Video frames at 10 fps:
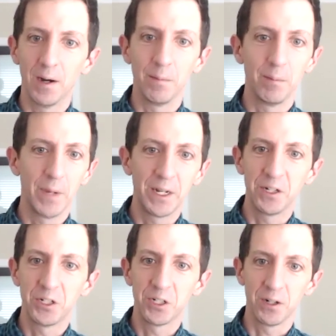
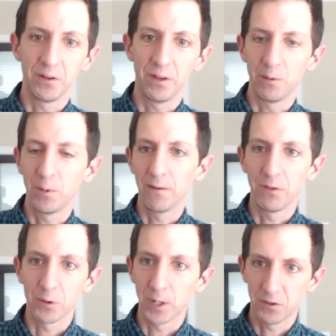Making sure that we have
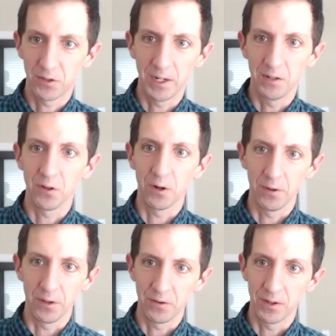the correct settings on all
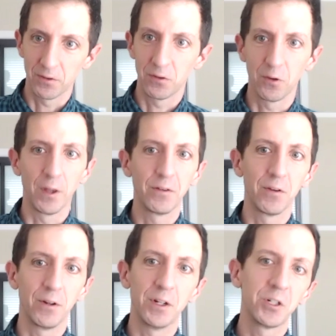these things. So that's
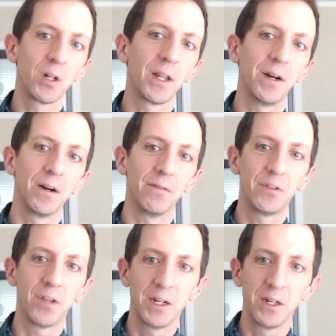an additional layer of
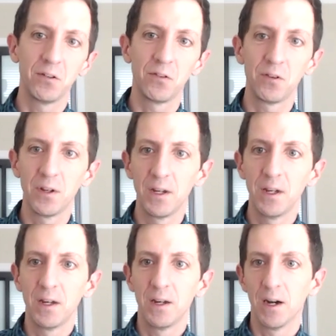settings
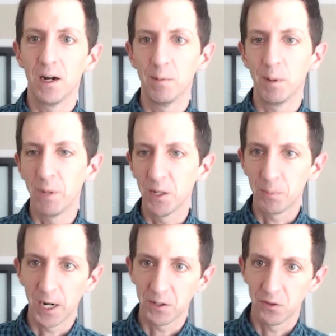and best
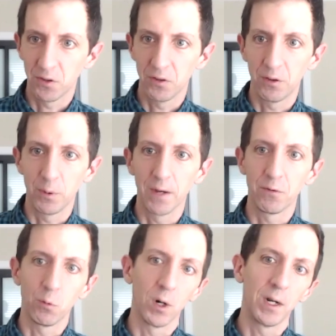practices that we have
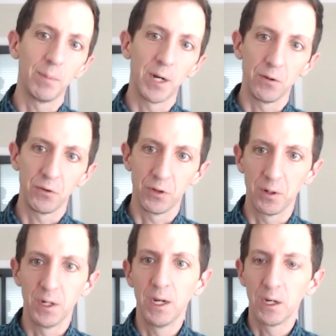to worry about.
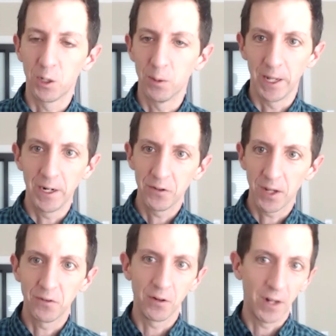So Kubernetes
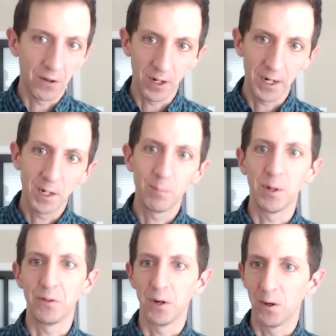adds another layer,
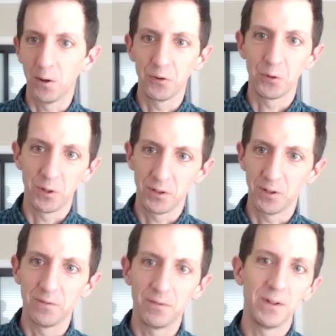but there are all sorts of